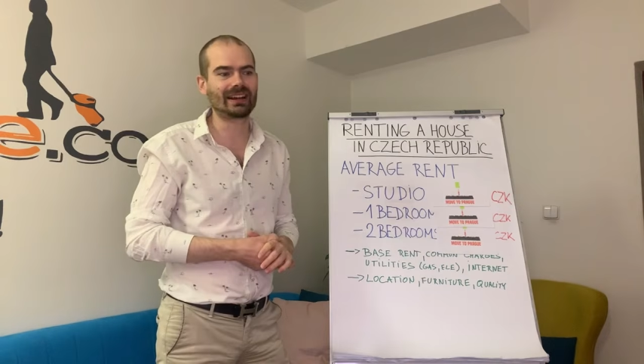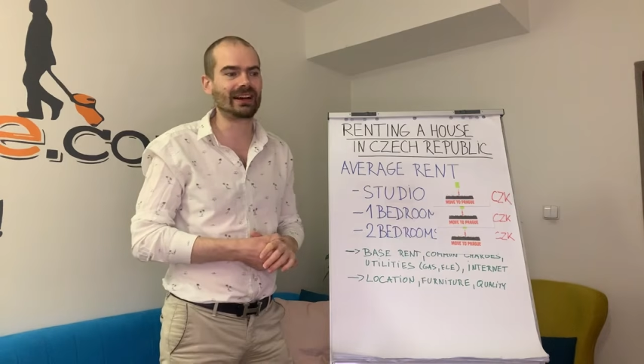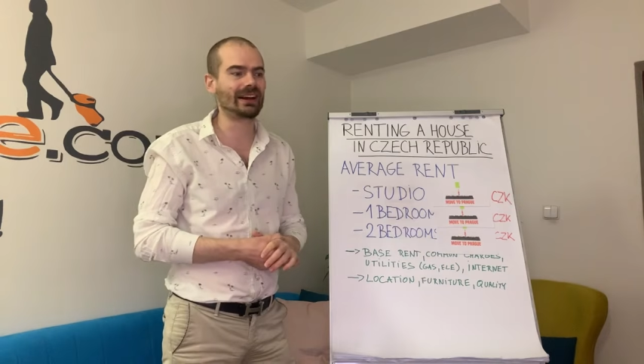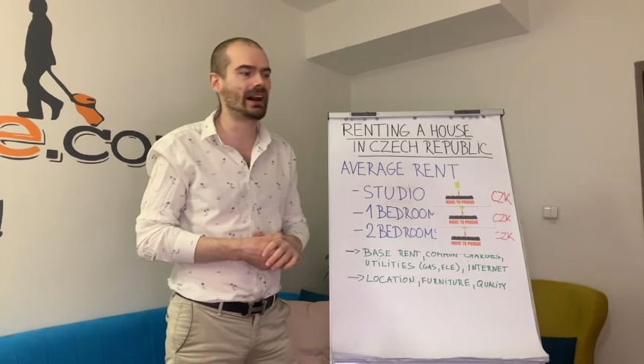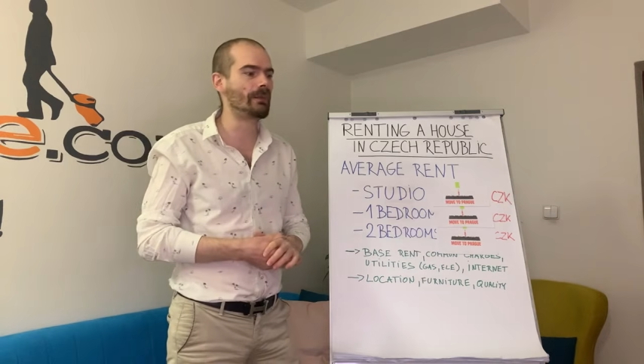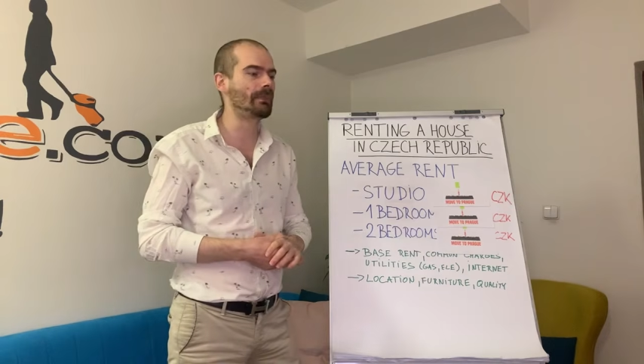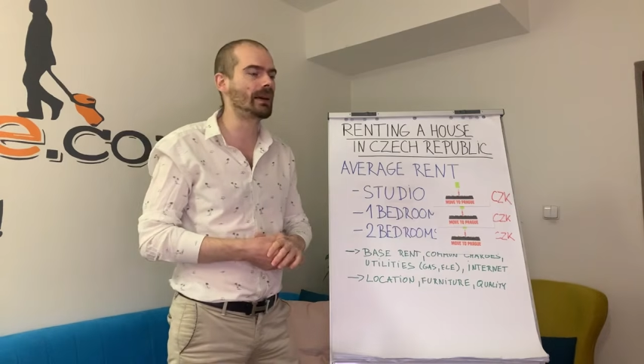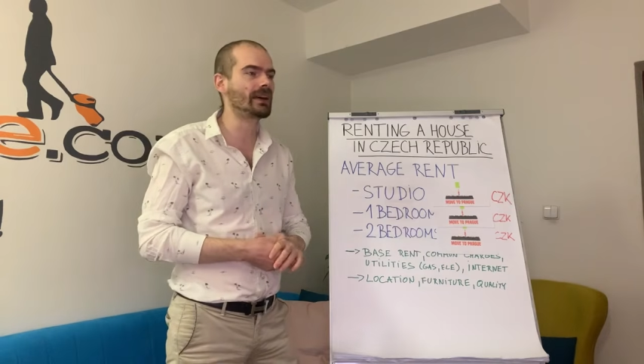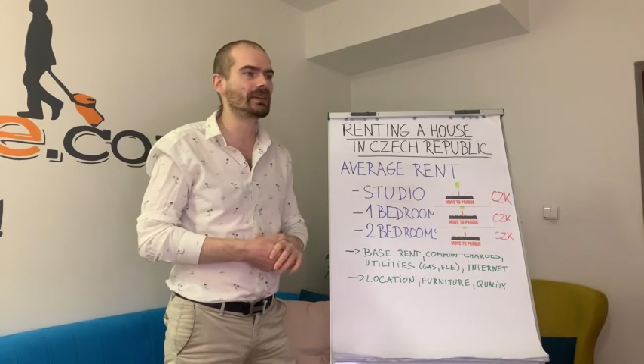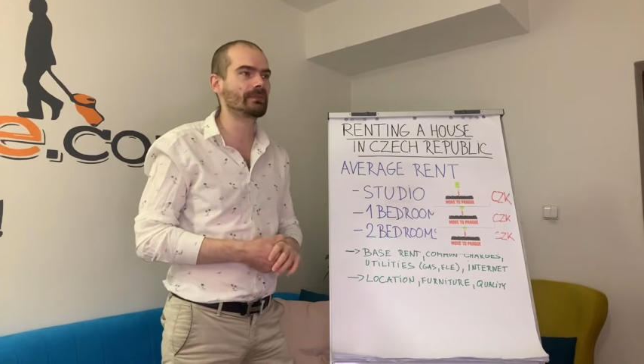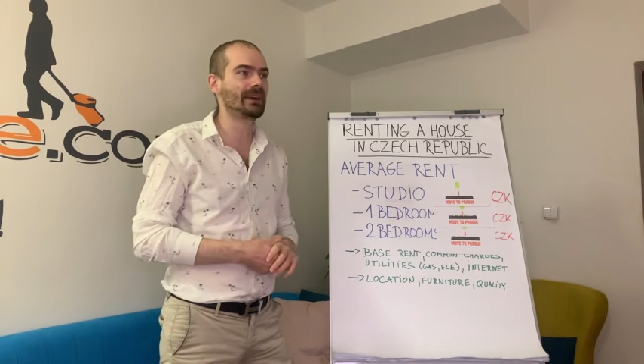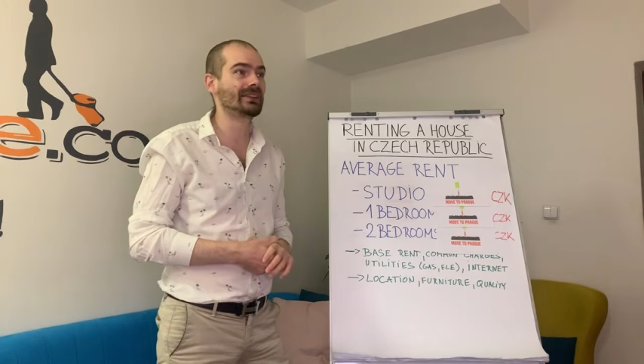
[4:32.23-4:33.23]

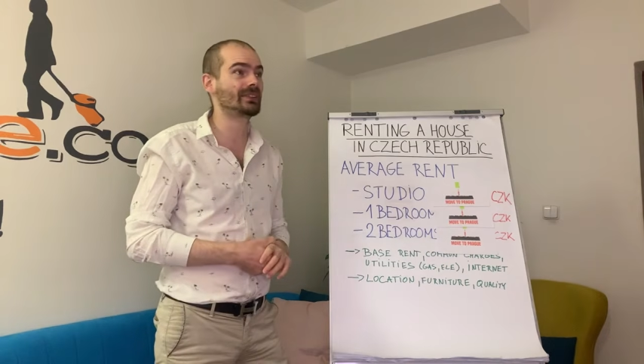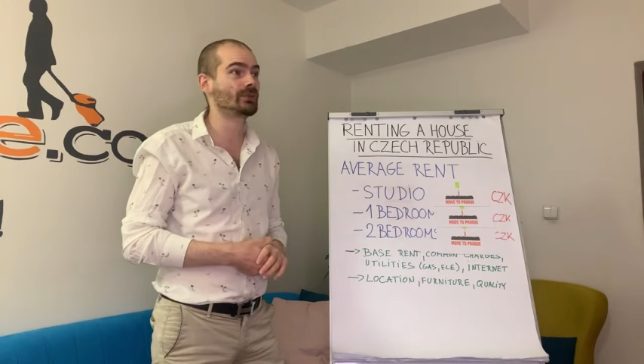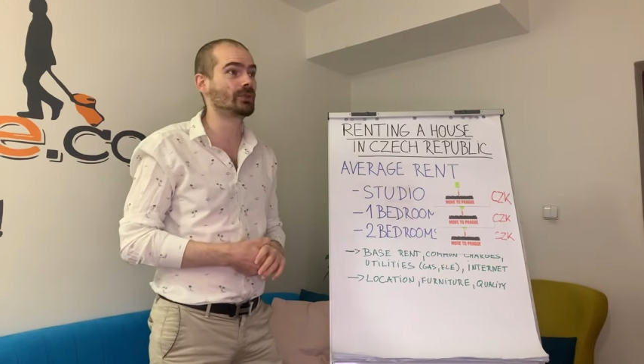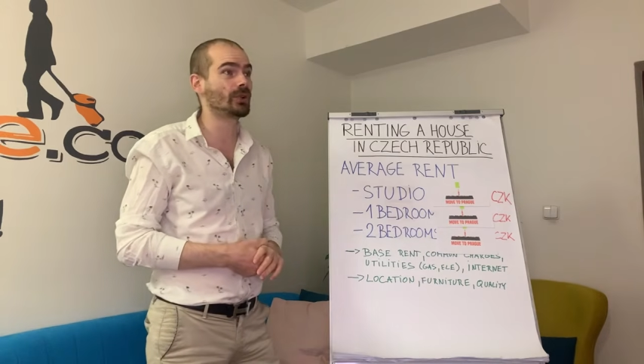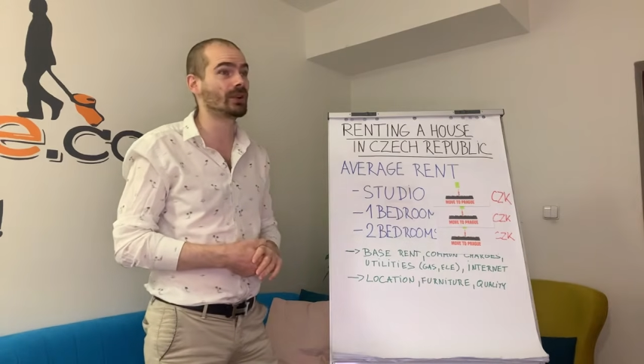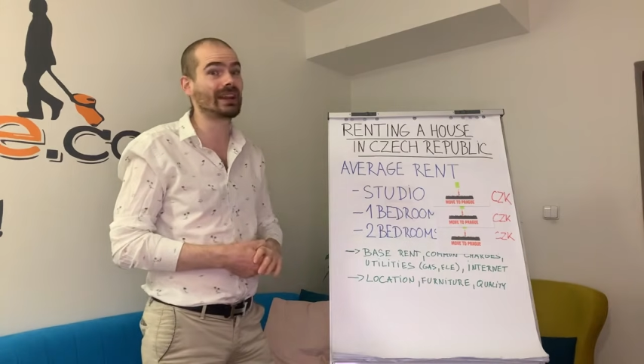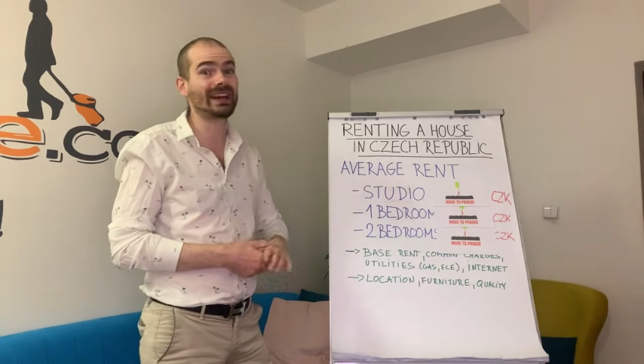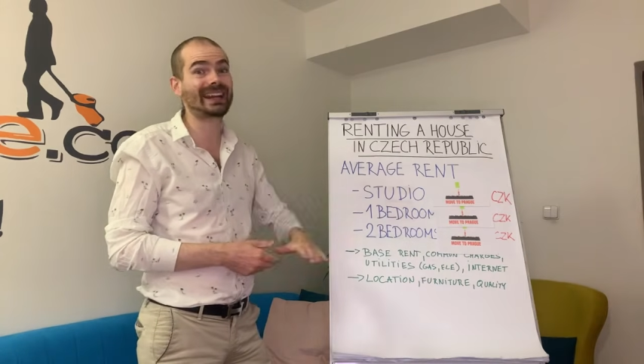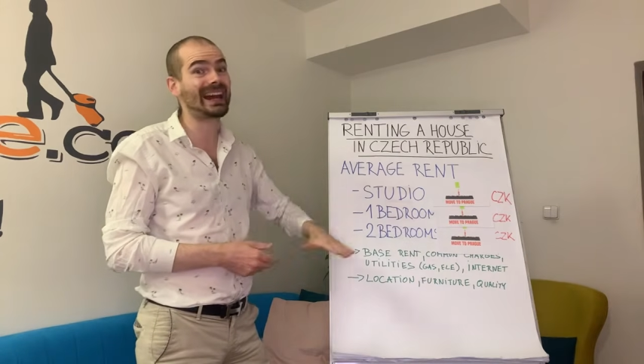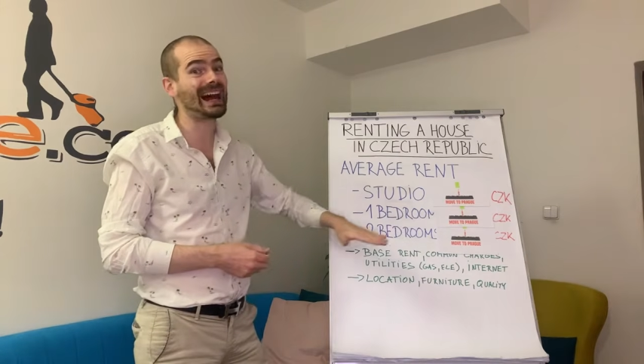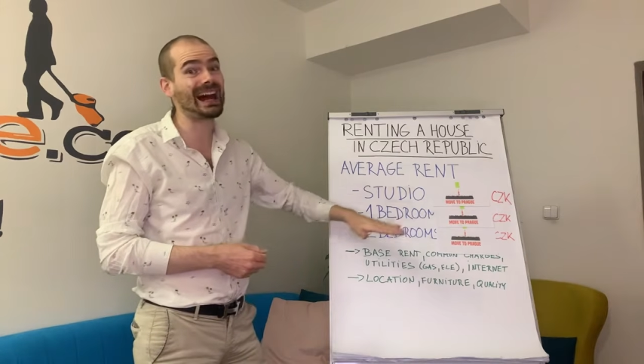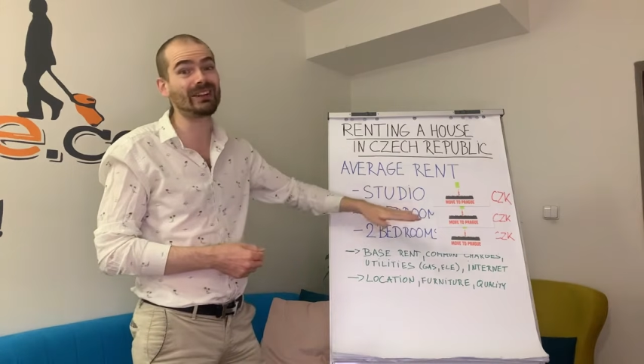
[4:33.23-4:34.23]
apartments for like
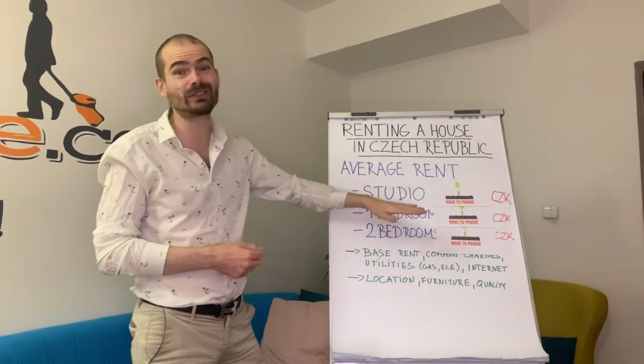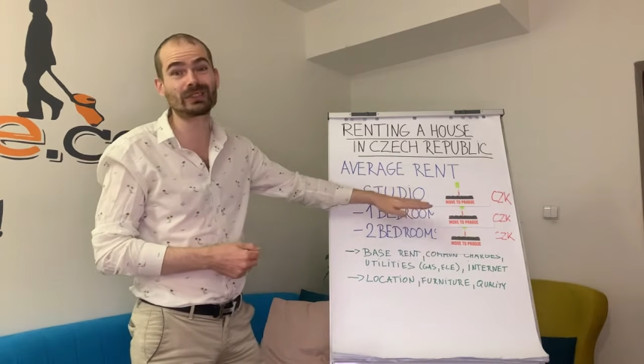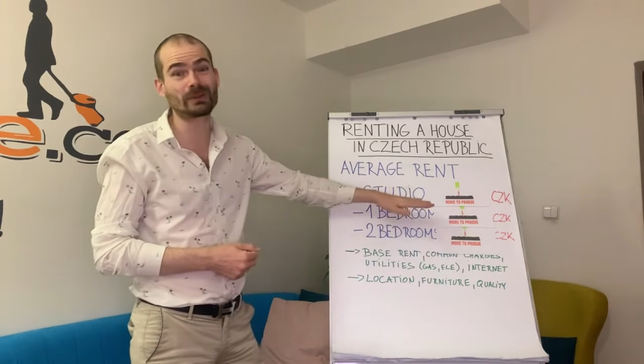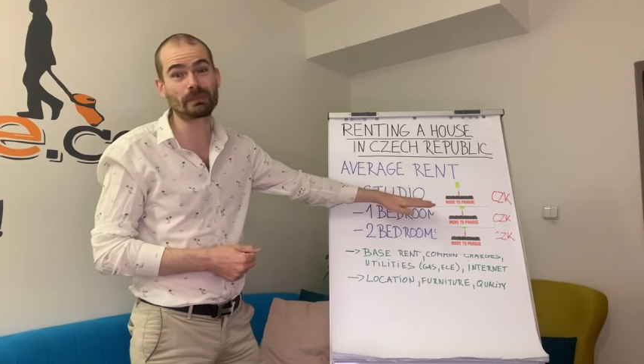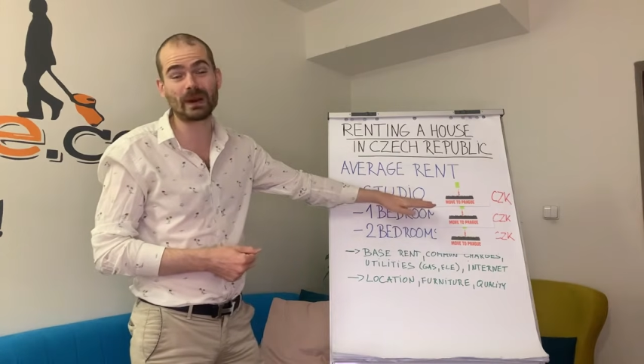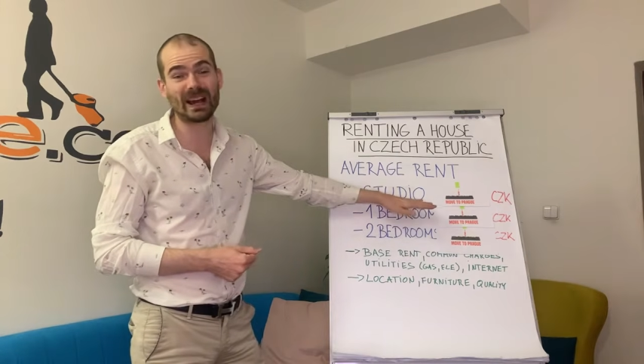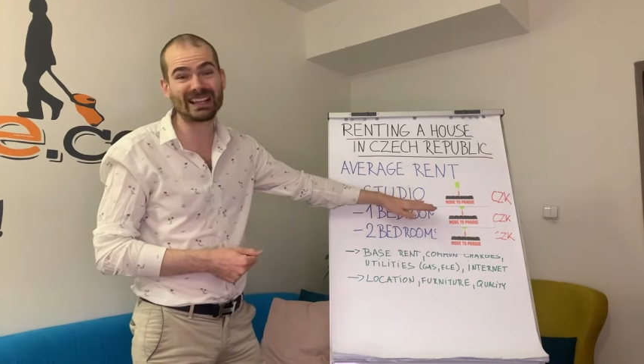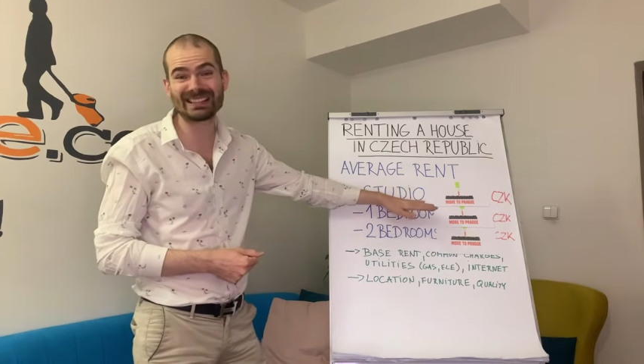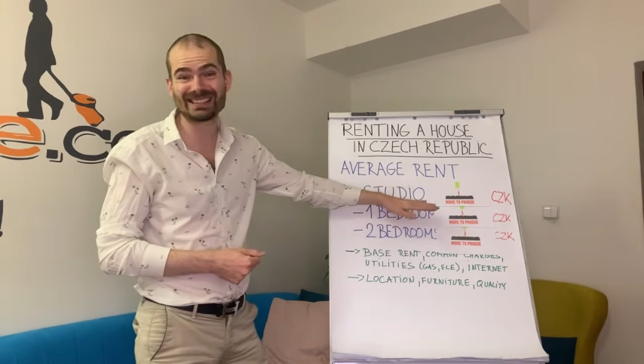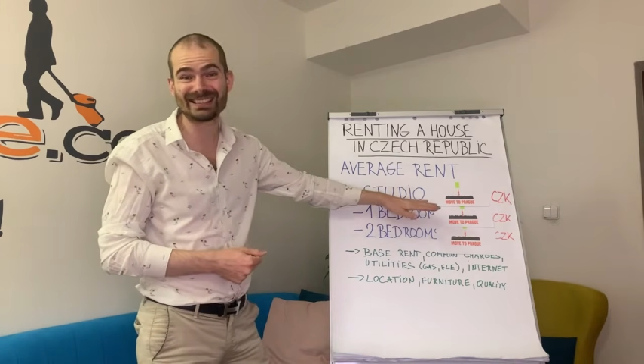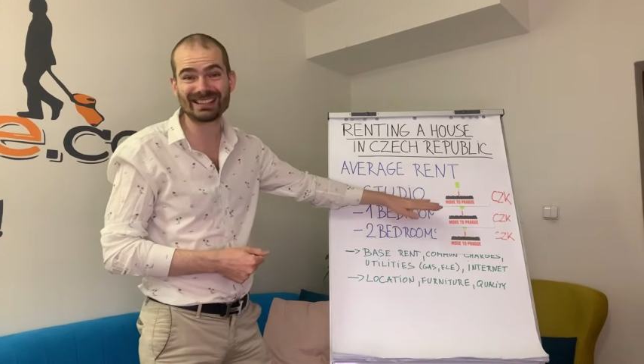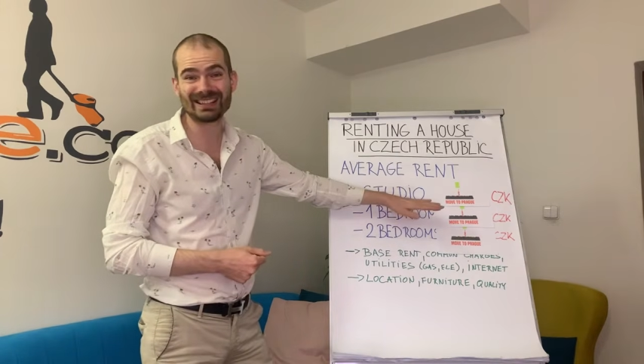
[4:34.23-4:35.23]
half the
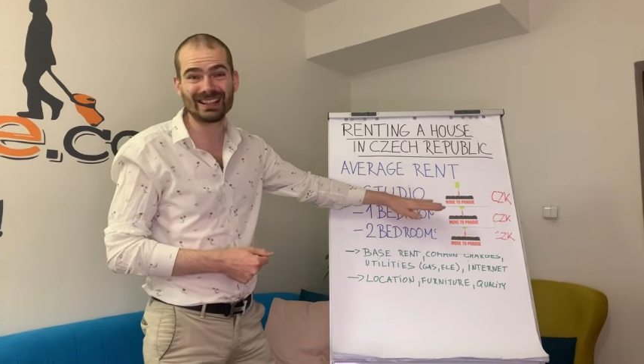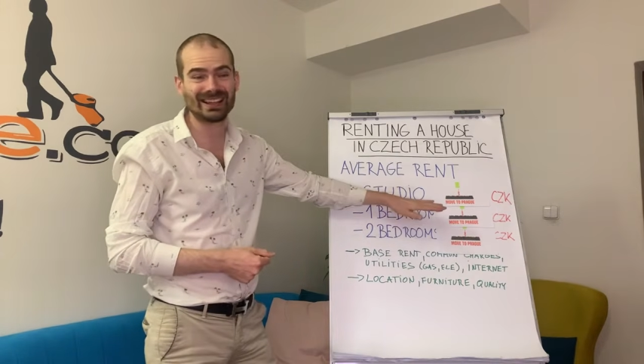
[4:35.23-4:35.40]
price,